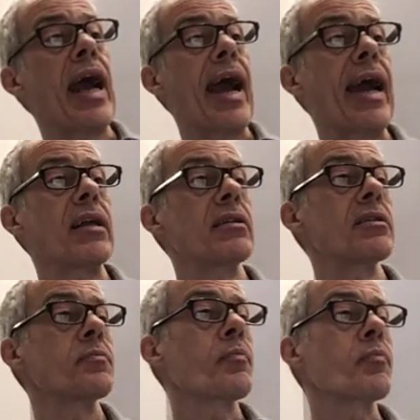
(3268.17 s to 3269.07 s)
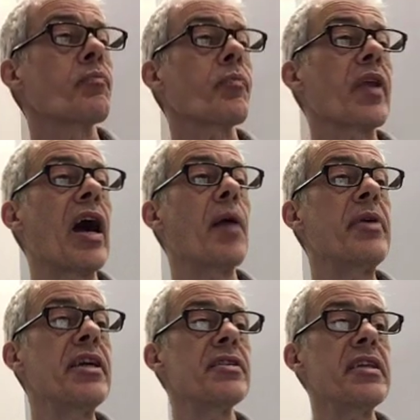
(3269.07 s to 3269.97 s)
And um,
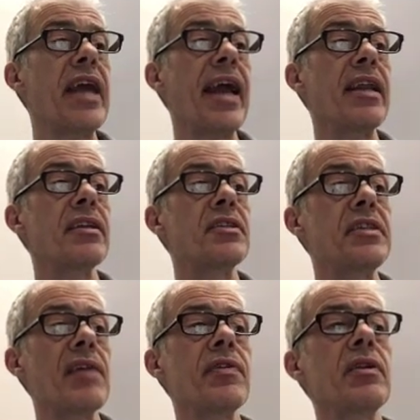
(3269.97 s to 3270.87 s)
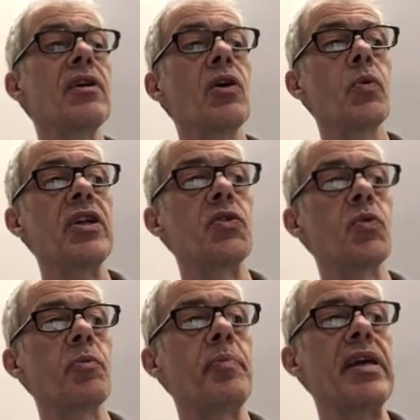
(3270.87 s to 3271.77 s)
here's the N7, which
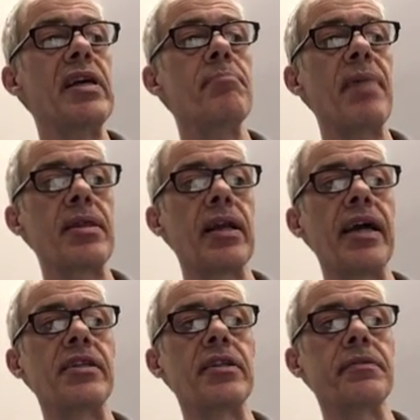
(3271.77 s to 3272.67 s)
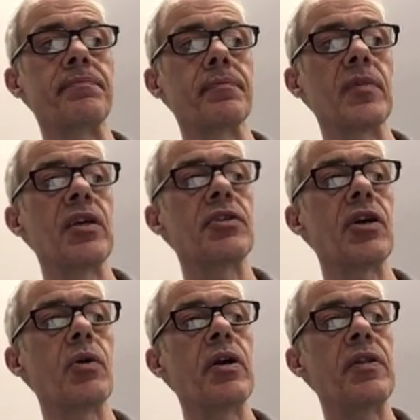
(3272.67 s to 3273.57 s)
will be methylated.
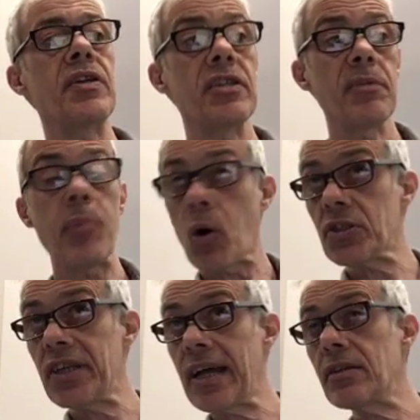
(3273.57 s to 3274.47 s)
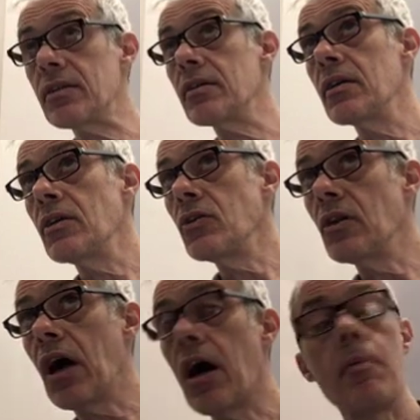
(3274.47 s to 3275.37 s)
So this is a bog standard
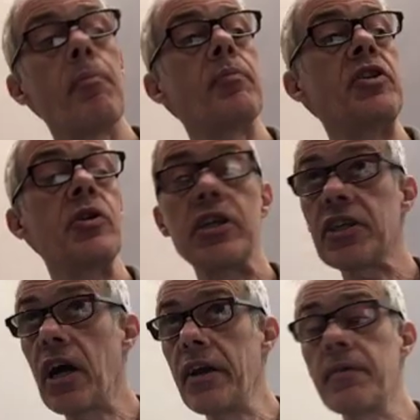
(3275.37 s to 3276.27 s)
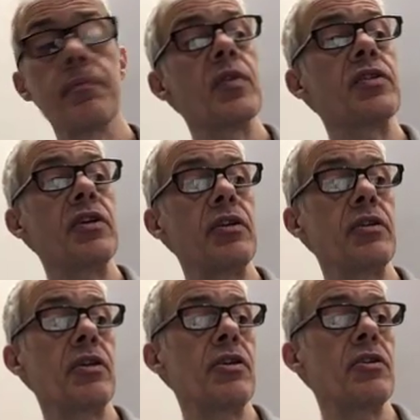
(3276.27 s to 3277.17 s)
um, nucleotide, so you,
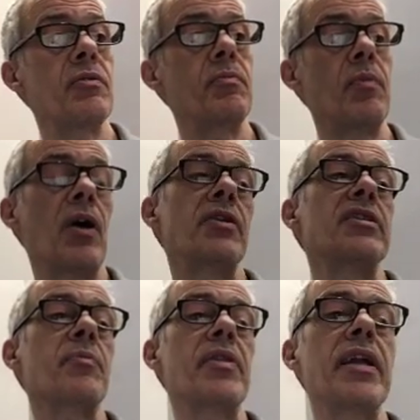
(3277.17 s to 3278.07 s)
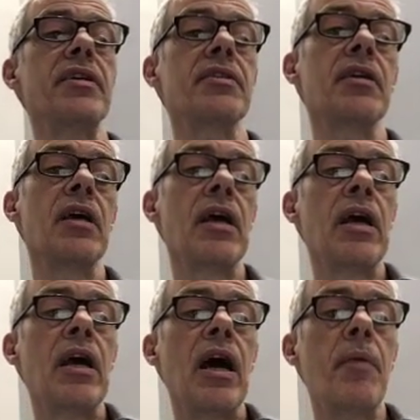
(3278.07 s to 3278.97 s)
you, should understand what that is.
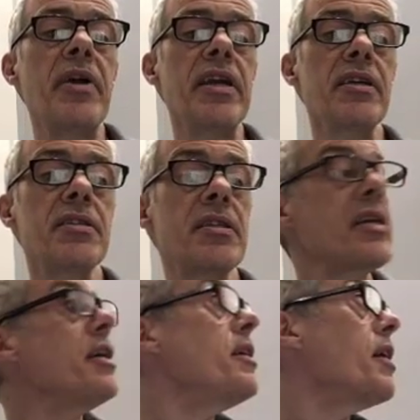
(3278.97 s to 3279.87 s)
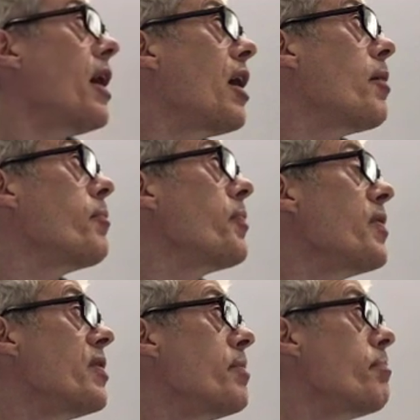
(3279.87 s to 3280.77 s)
Um, here's the, um,
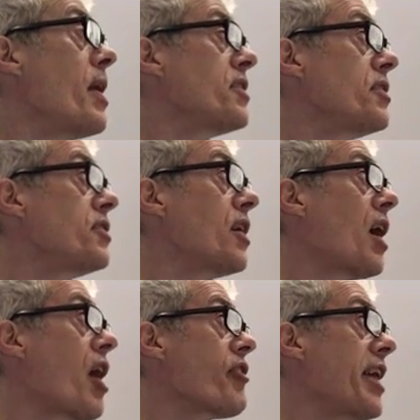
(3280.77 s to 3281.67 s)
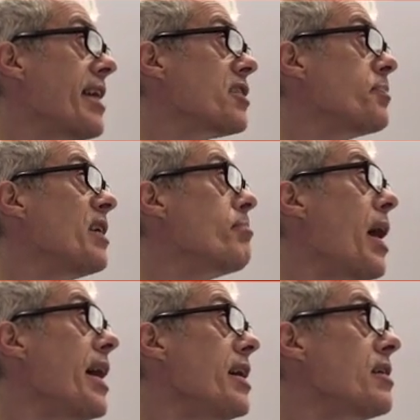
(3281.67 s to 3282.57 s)
the messenger RNA that's been
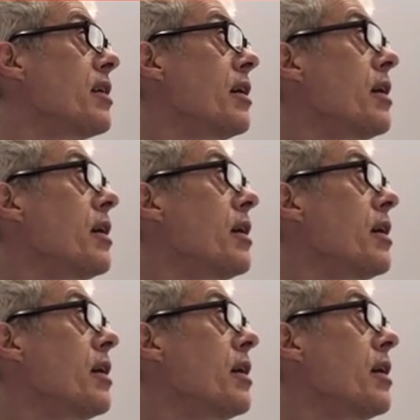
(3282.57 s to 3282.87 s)
made.